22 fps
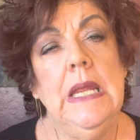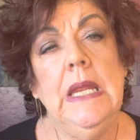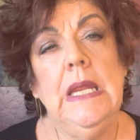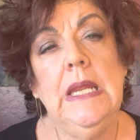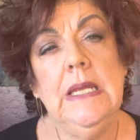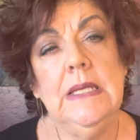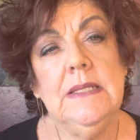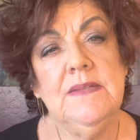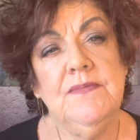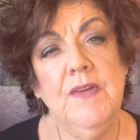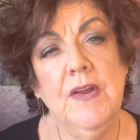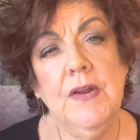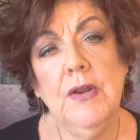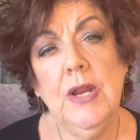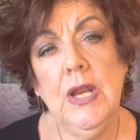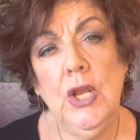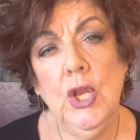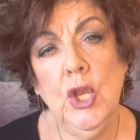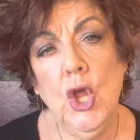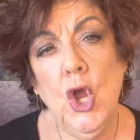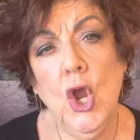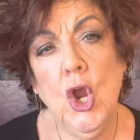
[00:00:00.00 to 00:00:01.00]
is very
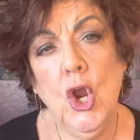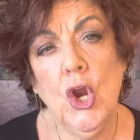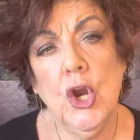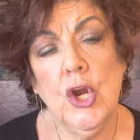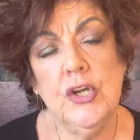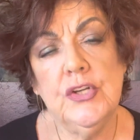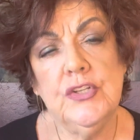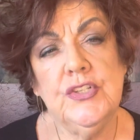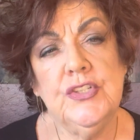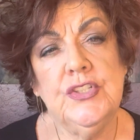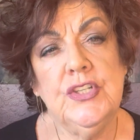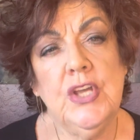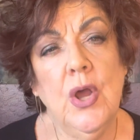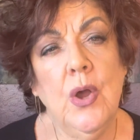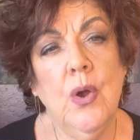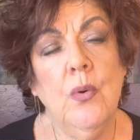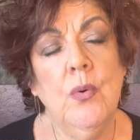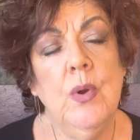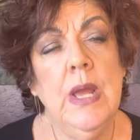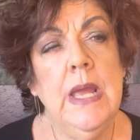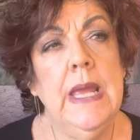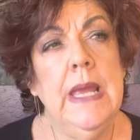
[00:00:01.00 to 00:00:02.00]
large.
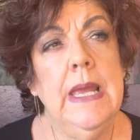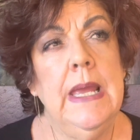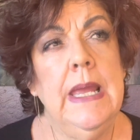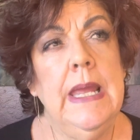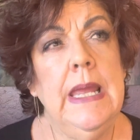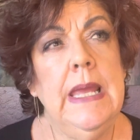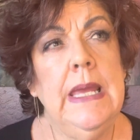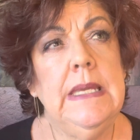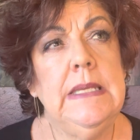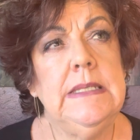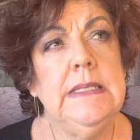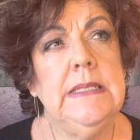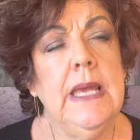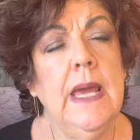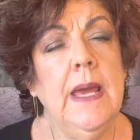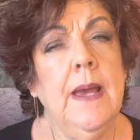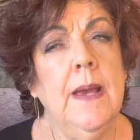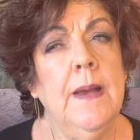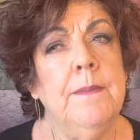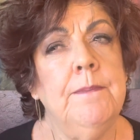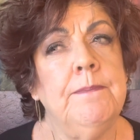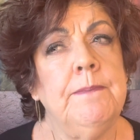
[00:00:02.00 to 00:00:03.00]
So it
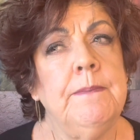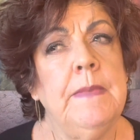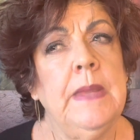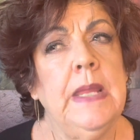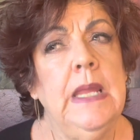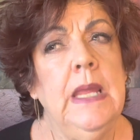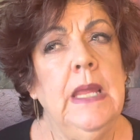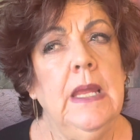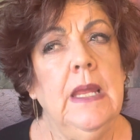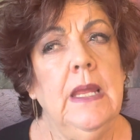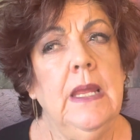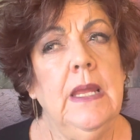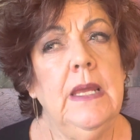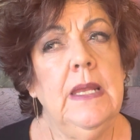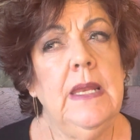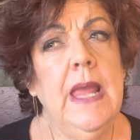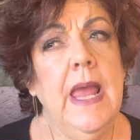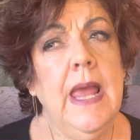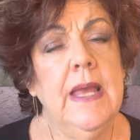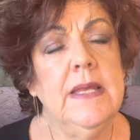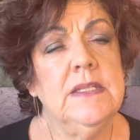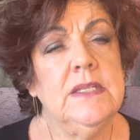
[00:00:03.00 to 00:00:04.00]

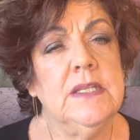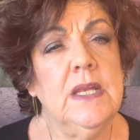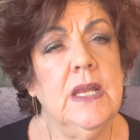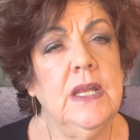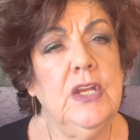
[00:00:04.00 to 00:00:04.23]
has,